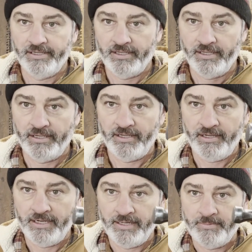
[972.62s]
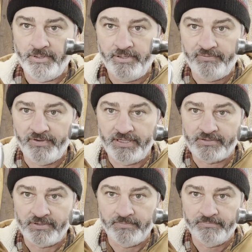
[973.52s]
a hammer and a vice
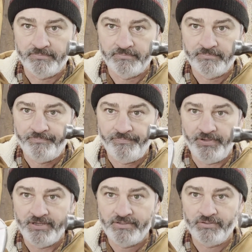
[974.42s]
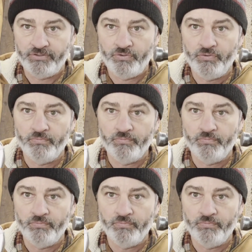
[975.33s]
grip. These are the two